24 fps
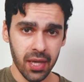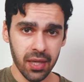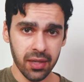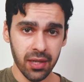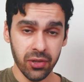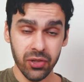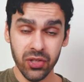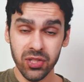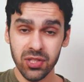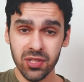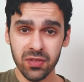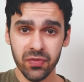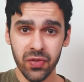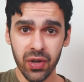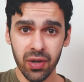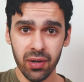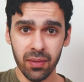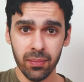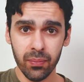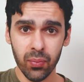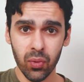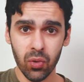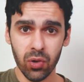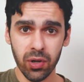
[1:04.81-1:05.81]
Now this is very
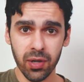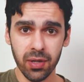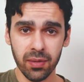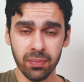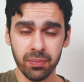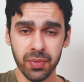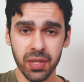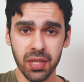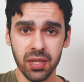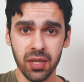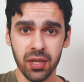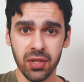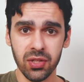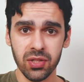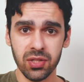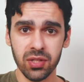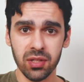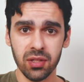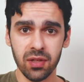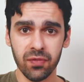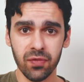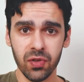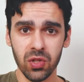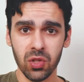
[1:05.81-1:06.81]
important
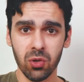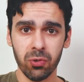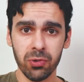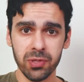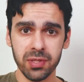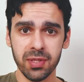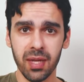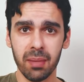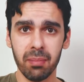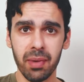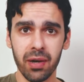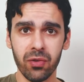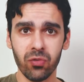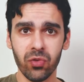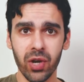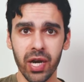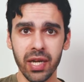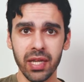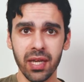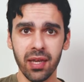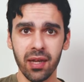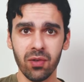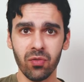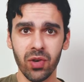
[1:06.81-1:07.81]
because if you notice that my
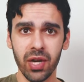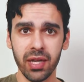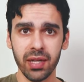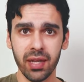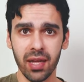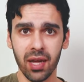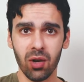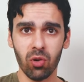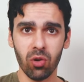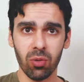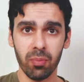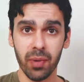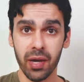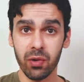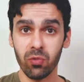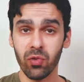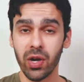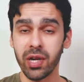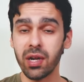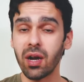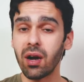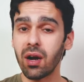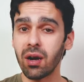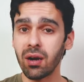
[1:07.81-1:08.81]
right hand right now, or my
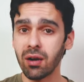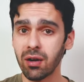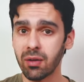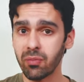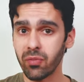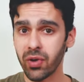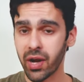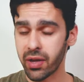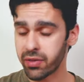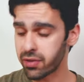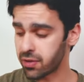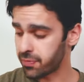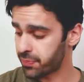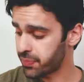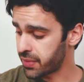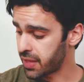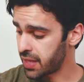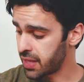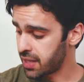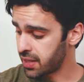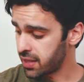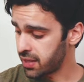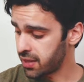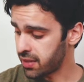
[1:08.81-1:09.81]
right arm rather,
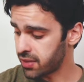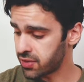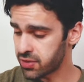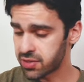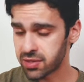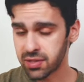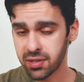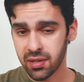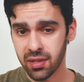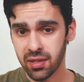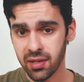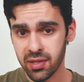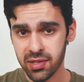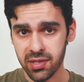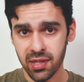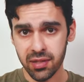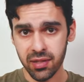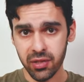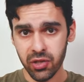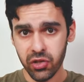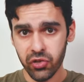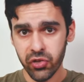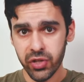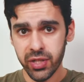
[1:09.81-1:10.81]
is, is on
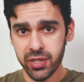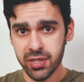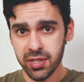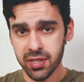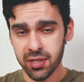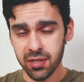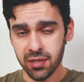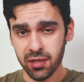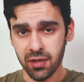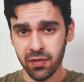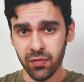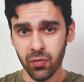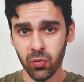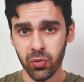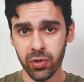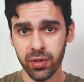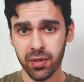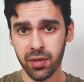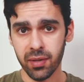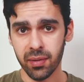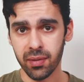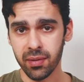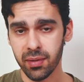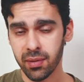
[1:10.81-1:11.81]
the crease here of where
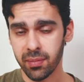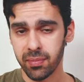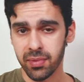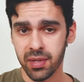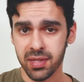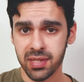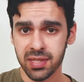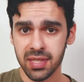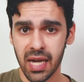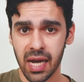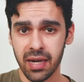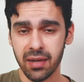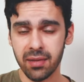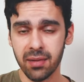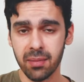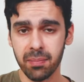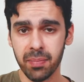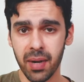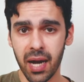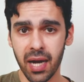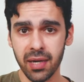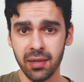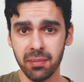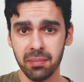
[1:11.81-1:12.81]
the, the, the side and the
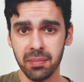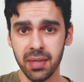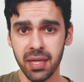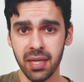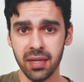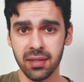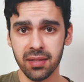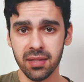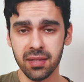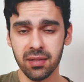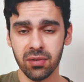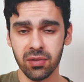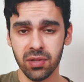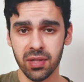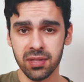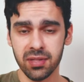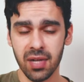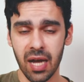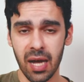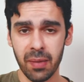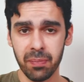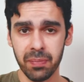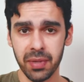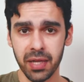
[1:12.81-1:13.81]
body meet, or the
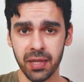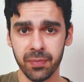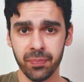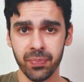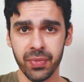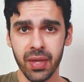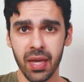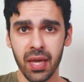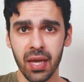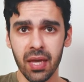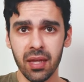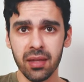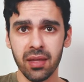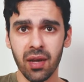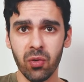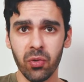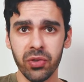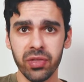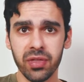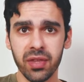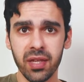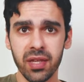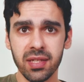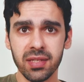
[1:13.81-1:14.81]
top meet. Now
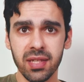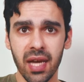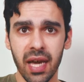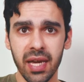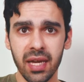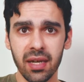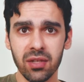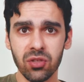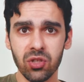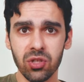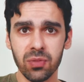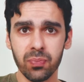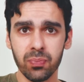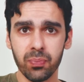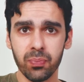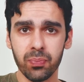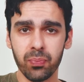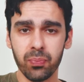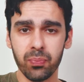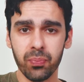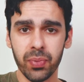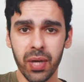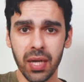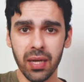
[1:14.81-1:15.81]
with this, I can just
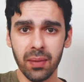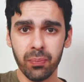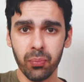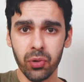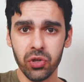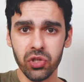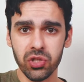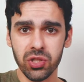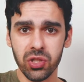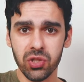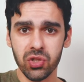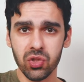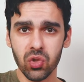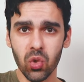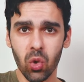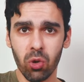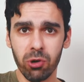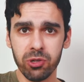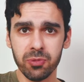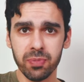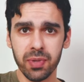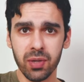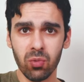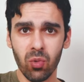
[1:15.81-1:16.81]
kind of push this
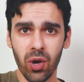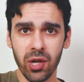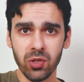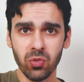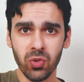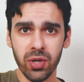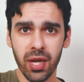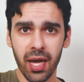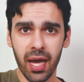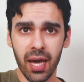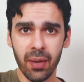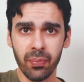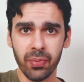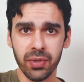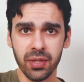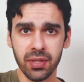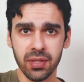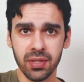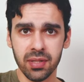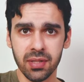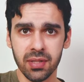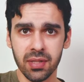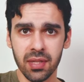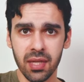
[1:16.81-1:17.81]
towards me and watch what
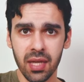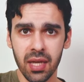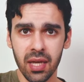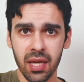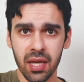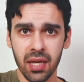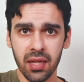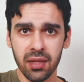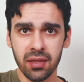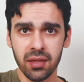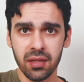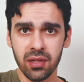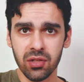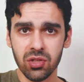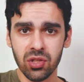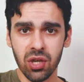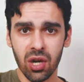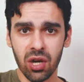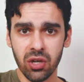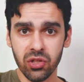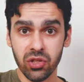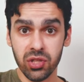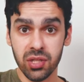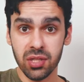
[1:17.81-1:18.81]
happens. The
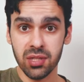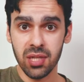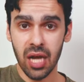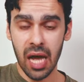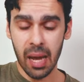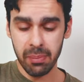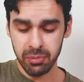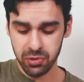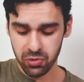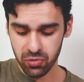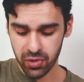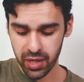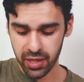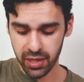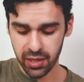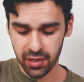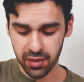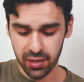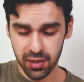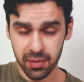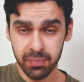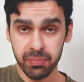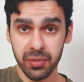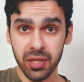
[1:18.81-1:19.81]
guitar stops right
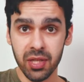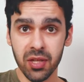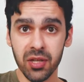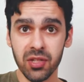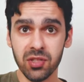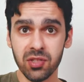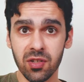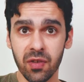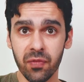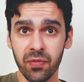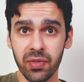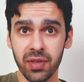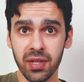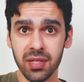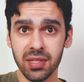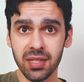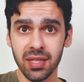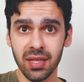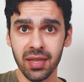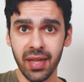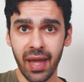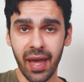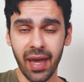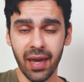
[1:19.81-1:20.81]
here because of this
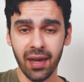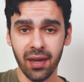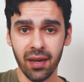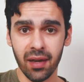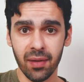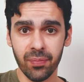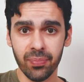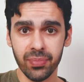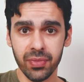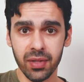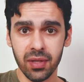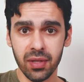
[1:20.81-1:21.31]
leg.